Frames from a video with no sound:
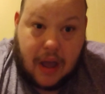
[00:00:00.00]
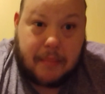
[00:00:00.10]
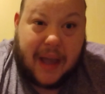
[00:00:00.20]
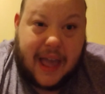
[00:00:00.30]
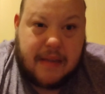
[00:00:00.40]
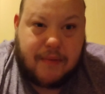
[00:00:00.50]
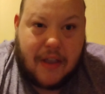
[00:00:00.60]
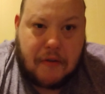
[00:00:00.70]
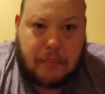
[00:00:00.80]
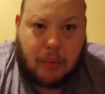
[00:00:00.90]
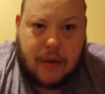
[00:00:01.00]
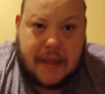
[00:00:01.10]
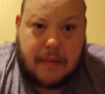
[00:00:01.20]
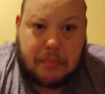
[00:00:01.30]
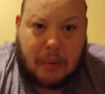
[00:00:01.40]
I'm kind of
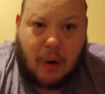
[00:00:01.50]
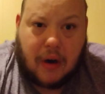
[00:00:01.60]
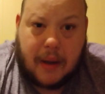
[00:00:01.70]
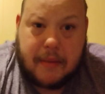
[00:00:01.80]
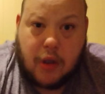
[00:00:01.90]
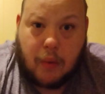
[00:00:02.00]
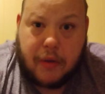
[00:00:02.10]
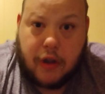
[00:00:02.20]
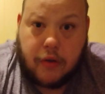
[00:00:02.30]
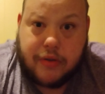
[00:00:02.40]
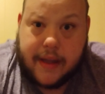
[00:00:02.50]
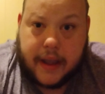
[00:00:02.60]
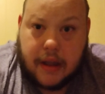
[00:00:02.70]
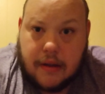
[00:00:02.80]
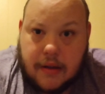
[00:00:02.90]
disappointed in Paul. Let me know what you
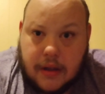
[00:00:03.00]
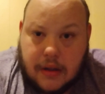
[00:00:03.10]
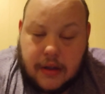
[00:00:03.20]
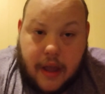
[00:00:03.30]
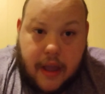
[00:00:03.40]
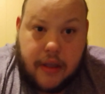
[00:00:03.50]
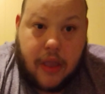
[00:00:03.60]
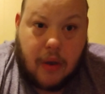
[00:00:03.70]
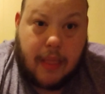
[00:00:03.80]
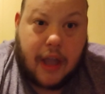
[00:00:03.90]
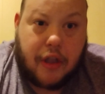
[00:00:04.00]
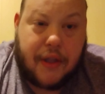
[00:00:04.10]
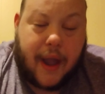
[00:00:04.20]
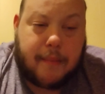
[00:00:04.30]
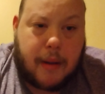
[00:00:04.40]
think. Until
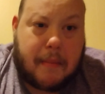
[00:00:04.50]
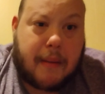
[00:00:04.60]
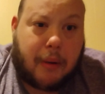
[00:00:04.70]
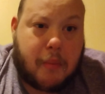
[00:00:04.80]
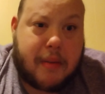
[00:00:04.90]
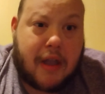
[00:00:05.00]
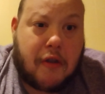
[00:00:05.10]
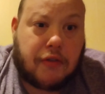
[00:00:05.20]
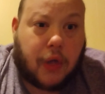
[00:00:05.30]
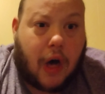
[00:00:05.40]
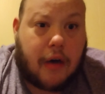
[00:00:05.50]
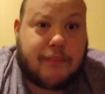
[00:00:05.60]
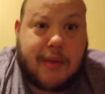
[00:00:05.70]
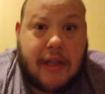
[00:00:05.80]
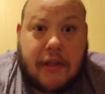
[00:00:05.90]
next time, remember, peace and
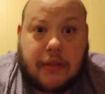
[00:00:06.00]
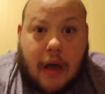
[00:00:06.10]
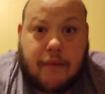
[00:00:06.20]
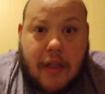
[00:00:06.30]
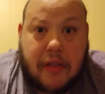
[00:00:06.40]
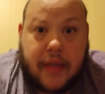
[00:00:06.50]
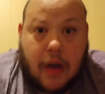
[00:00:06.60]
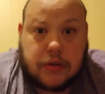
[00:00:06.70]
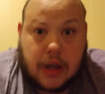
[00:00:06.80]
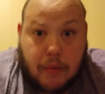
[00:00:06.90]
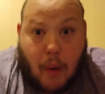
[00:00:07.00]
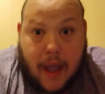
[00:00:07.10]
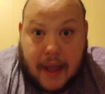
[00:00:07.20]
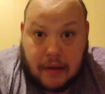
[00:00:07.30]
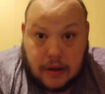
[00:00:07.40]
love. Peace and love is the only
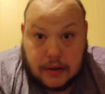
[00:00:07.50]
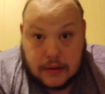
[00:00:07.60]
way.